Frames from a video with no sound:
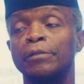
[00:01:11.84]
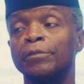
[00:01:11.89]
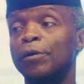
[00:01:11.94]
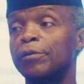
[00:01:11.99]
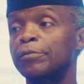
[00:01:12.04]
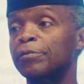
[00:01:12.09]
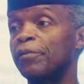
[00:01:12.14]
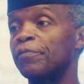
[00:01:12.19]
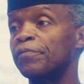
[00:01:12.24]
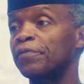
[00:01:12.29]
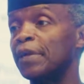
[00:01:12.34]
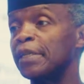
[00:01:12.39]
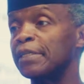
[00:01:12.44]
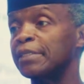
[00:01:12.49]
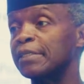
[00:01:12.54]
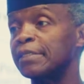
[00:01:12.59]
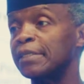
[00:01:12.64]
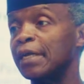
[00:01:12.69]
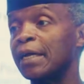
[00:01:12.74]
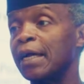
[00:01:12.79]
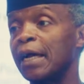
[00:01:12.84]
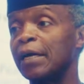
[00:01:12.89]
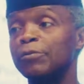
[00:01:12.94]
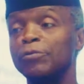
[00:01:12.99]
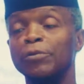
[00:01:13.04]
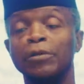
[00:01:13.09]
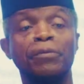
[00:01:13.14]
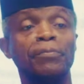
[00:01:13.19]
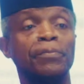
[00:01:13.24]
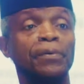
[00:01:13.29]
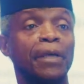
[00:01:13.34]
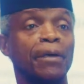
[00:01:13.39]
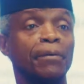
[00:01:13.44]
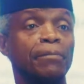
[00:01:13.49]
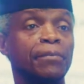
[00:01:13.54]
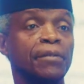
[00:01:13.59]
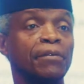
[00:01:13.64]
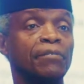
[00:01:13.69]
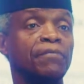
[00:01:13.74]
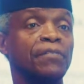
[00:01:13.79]
Dr. Francis Akanu
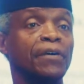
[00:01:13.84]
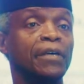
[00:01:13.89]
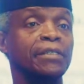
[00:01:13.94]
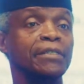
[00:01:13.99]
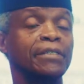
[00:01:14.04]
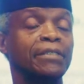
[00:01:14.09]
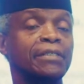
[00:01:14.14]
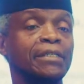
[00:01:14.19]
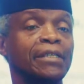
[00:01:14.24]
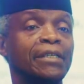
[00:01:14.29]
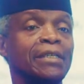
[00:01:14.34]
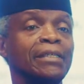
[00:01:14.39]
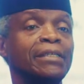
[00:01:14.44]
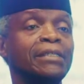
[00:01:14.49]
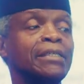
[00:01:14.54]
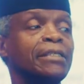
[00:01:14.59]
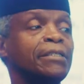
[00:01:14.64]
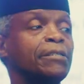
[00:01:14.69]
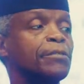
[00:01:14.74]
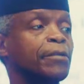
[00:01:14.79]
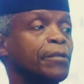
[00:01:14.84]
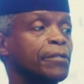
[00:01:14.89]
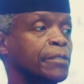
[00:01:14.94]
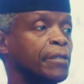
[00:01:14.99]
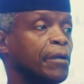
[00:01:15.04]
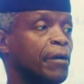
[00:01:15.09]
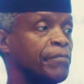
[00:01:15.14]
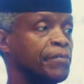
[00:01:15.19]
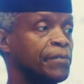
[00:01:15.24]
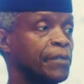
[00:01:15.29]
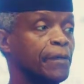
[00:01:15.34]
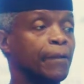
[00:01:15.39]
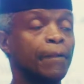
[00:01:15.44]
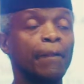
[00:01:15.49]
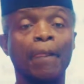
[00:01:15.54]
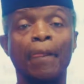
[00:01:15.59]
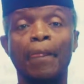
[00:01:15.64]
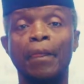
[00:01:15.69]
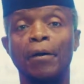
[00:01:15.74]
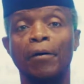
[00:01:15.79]
Ibiam, the first indigenous governor
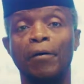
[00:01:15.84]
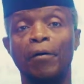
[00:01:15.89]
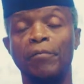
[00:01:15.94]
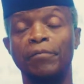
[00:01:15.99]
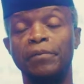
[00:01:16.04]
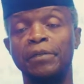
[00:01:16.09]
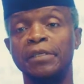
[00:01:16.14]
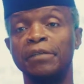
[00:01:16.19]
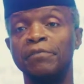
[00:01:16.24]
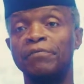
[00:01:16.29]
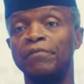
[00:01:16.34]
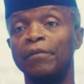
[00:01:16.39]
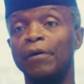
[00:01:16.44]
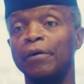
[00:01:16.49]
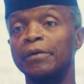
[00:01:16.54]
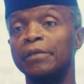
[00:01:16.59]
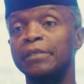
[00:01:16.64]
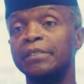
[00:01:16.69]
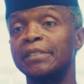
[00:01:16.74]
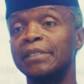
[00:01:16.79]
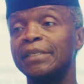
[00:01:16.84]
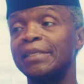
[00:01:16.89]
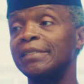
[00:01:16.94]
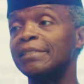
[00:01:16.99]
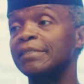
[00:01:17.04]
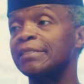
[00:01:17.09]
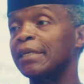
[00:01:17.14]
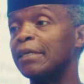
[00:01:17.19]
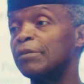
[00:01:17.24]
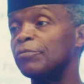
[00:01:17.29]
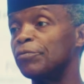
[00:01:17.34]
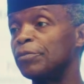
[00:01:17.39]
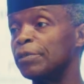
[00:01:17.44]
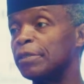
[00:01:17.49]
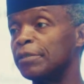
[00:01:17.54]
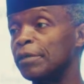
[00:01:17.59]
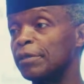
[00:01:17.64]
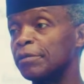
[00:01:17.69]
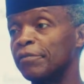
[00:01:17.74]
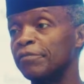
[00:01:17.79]
of the defunct eastern
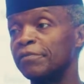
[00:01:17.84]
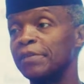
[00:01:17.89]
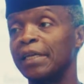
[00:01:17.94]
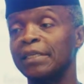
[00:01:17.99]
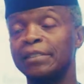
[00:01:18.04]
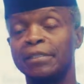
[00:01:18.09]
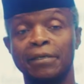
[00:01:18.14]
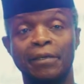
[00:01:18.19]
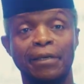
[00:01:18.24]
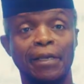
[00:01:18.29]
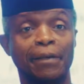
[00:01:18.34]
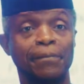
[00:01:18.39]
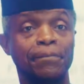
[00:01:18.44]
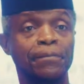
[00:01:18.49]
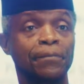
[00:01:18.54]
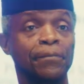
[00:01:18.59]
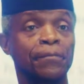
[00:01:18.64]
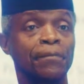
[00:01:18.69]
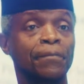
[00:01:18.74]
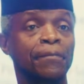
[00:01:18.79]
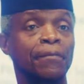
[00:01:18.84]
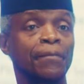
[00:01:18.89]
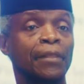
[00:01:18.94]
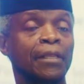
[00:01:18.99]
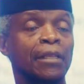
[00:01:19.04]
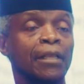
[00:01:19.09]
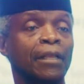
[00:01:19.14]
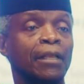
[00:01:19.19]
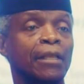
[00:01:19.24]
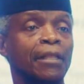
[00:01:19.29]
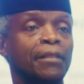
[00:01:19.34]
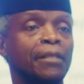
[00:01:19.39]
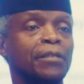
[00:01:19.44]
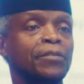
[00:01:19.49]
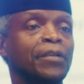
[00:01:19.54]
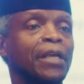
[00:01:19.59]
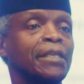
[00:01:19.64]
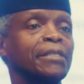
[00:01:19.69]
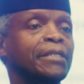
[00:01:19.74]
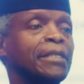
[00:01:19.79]
region of Nigeria. The
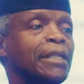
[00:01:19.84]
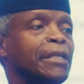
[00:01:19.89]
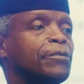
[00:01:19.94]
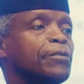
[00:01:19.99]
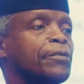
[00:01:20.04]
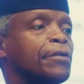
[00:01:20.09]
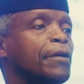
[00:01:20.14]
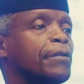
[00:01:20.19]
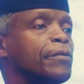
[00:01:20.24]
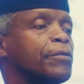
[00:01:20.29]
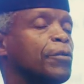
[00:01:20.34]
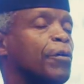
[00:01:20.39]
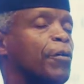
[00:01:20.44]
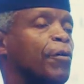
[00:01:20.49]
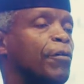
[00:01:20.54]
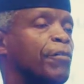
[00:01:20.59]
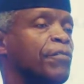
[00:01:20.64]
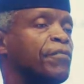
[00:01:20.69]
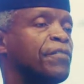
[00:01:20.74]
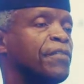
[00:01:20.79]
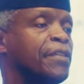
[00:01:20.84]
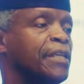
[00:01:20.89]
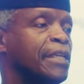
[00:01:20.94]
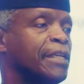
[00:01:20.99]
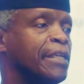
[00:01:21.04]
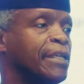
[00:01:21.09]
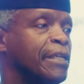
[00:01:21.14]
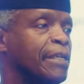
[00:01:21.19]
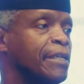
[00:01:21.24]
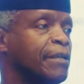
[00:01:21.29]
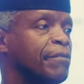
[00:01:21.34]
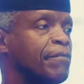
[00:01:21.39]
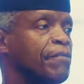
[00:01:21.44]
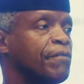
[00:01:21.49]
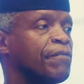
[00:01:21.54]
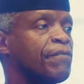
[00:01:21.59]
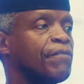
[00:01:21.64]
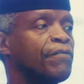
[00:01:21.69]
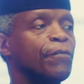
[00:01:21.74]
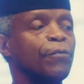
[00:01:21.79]
translation of the
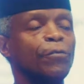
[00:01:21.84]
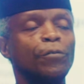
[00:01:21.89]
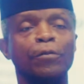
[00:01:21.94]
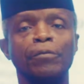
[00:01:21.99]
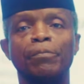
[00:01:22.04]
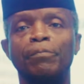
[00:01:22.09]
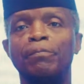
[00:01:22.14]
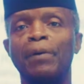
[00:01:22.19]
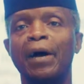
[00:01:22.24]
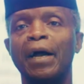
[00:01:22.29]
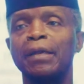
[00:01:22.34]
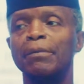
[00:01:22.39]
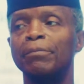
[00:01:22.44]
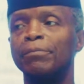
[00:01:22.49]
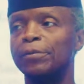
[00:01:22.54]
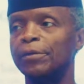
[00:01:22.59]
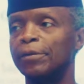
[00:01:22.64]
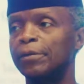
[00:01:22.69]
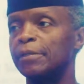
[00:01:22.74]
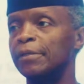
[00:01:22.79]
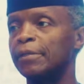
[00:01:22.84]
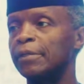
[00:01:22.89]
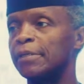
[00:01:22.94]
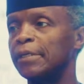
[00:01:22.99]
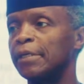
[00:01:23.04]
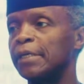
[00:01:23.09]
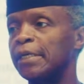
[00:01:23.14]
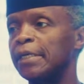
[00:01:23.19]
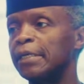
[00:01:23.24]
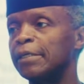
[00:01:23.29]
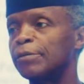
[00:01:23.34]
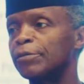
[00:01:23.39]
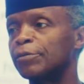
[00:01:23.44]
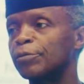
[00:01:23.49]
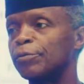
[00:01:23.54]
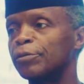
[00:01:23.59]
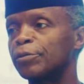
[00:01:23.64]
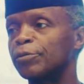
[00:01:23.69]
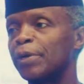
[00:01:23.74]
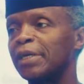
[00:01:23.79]
full Bible
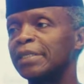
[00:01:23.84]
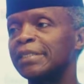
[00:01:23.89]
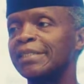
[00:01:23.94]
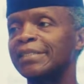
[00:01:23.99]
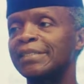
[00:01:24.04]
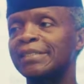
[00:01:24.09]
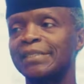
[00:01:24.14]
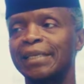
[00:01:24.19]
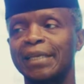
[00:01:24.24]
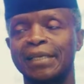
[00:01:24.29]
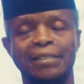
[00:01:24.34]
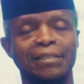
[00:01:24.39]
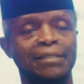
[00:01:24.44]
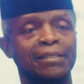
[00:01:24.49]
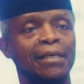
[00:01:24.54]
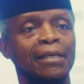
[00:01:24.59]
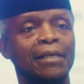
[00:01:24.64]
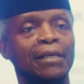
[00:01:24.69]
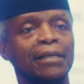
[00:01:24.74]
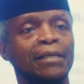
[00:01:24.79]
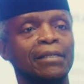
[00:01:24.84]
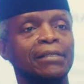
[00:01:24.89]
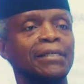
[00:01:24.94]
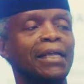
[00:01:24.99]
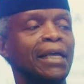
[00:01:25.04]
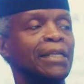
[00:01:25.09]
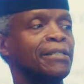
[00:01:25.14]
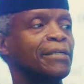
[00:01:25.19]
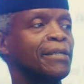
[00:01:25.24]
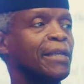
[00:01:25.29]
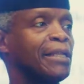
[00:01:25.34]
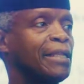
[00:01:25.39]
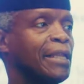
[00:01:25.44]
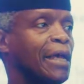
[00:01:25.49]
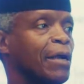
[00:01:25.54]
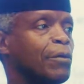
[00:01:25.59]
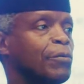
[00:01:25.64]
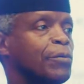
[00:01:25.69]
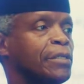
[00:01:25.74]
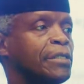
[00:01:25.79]
into 26 Nigerian
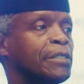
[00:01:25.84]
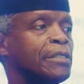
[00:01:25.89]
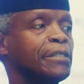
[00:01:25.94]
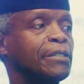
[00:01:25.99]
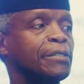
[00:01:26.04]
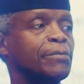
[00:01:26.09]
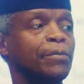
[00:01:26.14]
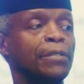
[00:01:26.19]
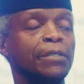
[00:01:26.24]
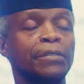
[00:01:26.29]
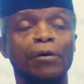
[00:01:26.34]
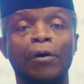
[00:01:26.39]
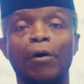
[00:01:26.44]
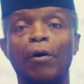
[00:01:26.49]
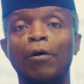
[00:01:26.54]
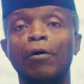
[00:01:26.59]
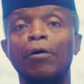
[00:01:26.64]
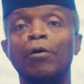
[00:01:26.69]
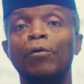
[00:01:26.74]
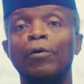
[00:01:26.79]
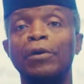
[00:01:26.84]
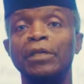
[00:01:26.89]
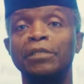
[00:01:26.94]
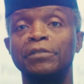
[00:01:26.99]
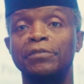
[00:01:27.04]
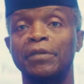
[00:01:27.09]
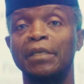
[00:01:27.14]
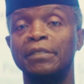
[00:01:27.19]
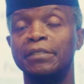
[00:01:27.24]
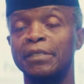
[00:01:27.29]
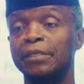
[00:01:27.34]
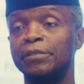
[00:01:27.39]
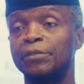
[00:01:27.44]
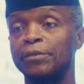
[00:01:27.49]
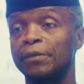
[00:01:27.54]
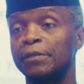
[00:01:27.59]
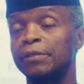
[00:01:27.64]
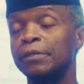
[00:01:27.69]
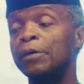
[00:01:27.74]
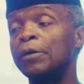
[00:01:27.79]
languages with ongoing
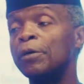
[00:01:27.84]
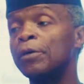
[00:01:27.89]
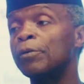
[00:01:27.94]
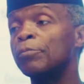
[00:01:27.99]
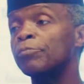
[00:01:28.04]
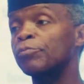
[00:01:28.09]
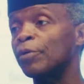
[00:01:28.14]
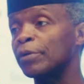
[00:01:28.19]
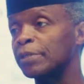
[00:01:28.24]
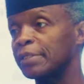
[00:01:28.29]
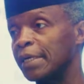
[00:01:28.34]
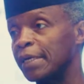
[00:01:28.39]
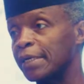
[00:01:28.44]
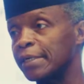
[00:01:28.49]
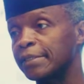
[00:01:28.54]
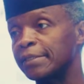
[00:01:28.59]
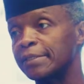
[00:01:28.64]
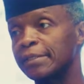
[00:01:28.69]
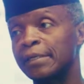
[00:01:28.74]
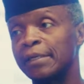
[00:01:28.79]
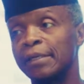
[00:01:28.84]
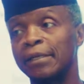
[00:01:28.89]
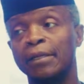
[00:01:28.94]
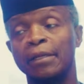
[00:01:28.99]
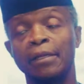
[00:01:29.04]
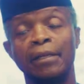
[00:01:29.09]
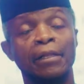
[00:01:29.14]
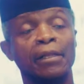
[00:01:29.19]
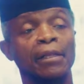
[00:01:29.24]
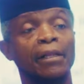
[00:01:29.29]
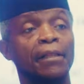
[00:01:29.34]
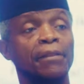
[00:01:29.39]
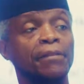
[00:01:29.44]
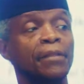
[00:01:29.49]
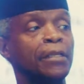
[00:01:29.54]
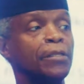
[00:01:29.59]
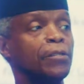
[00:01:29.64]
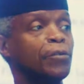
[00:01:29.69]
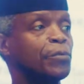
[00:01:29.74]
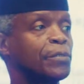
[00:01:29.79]
translation projects.
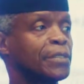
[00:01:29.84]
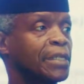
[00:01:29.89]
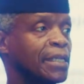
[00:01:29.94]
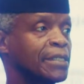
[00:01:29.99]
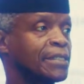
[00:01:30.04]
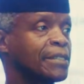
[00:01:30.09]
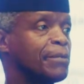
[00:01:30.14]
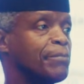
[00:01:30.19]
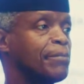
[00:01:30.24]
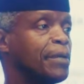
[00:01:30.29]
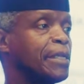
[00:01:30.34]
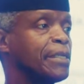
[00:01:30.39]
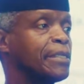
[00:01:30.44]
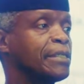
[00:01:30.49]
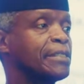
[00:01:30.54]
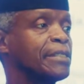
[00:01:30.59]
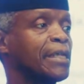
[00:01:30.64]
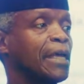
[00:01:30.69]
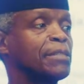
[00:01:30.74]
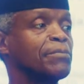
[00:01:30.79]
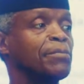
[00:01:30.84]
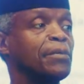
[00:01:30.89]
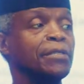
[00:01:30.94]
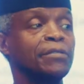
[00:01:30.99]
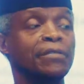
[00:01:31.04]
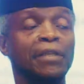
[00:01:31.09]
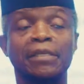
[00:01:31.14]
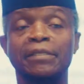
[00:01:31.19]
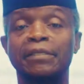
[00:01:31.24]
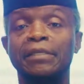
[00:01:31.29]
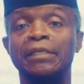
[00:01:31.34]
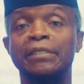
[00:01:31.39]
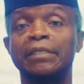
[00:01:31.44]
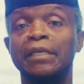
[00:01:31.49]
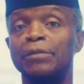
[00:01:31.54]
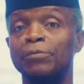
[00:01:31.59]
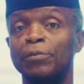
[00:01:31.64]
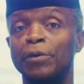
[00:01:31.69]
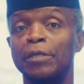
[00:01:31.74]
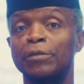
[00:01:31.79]
The New Testament has been
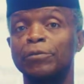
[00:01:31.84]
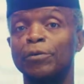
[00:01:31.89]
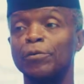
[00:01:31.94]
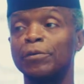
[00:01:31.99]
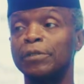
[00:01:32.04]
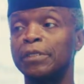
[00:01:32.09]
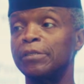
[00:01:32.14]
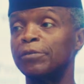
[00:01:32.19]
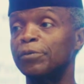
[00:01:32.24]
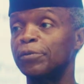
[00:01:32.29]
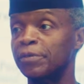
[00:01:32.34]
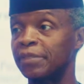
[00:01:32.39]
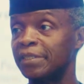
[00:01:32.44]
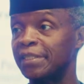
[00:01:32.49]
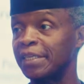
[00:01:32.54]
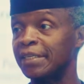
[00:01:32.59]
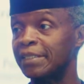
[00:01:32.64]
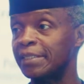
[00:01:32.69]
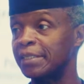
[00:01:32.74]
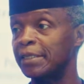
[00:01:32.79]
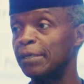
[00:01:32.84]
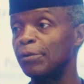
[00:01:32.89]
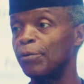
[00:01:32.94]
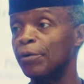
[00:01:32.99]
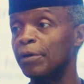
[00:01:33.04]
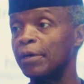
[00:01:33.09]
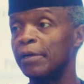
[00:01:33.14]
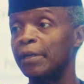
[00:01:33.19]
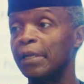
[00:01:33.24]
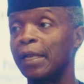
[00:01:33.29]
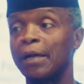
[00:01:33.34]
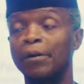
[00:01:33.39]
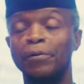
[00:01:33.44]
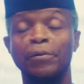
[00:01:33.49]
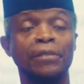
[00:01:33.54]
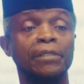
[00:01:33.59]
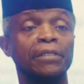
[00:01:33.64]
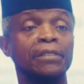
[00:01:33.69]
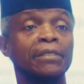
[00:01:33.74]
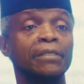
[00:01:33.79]
translated, we're told, into 60 local
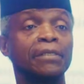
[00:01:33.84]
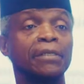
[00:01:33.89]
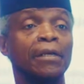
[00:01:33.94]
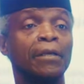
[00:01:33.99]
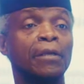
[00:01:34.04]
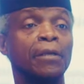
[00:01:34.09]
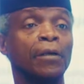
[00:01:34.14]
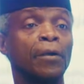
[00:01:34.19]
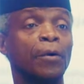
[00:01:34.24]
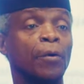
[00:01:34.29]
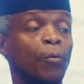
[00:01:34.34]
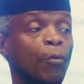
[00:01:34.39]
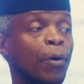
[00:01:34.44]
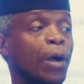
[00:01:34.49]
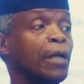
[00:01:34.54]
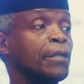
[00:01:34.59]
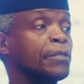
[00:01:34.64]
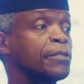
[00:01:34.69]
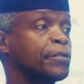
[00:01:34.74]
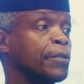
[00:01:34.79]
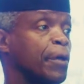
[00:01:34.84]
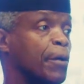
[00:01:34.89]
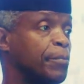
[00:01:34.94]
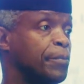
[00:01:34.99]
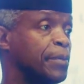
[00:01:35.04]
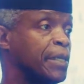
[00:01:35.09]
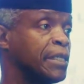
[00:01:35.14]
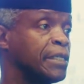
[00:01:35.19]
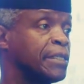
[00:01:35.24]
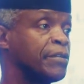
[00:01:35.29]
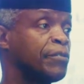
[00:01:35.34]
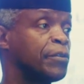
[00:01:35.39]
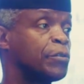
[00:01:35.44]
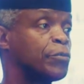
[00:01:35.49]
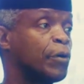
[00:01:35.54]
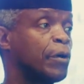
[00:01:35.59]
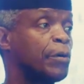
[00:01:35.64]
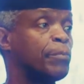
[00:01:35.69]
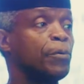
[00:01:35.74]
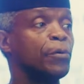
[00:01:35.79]
languages, while some
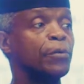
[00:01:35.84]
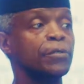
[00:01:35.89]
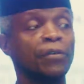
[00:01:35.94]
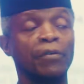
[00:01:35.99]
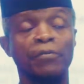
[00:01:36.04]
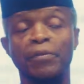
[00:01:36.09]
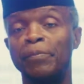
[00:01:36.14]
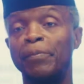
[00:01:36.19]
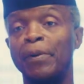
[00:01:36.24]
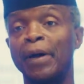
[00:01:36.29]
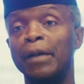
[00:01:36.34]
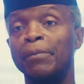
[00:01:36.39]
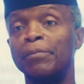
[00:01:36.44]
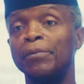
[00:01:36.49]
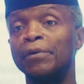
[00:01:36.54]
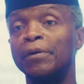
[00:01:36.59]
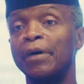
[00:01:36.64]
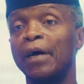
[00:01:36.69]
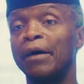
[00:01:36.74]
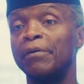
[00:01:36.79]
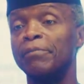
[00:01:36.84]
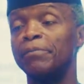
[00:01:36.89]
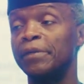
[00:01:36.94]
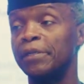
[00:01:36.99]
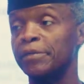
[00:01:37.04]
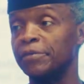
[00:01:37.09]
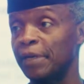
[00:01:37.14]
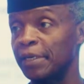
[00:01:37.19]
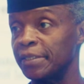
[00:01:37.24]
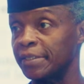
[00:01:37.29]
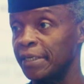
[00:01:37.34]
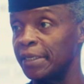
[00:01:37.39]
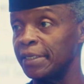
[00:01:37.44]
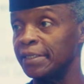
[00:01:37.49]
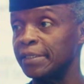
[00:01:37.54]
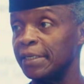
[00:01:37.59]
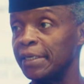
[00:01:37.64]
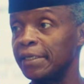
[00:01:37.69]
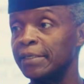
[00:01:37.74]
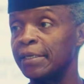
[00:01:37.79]
individual books of the Bible have been
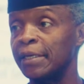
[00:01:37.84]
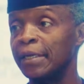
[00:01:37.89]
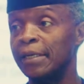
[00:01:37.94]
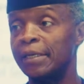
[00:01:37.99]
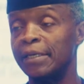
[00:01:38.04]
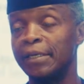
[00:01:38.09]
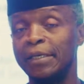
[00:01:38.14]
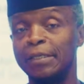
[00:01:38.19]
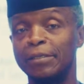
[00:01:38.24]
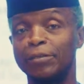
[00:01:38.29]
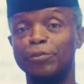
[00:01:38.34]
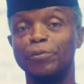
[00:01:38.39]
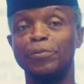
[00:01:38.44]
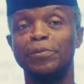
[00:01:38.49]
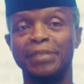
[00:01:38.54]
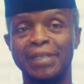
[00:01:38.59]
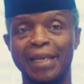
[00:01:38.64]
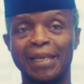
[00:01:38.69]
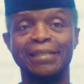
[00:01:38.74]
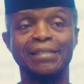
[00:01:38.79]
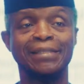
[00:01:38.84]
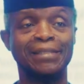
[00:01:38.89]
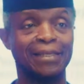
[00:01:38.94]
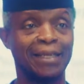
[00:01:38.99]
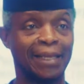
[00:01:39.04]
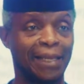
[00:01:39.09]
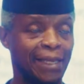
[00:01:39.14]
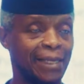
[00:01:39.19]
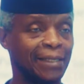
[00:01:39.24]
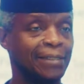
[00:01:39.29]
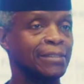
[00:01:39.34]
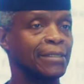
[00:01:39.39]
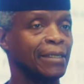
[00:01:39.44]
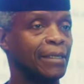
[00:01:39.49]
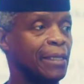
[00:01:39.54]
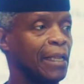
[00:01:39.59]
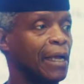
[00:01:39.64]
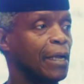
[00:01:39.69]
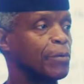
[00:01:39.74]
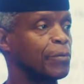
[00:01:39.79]
translated into 98
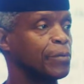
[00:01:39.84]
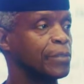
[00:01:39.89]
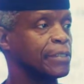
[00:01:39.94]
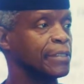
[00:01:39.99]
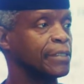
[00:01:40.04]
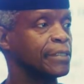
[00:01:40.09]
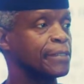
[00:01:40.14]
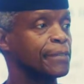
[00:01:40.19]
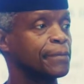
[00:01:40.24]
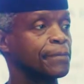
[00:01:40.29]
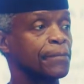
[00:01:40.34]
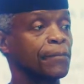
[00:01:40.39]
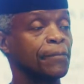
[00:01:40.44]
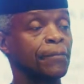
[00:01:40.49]
languages.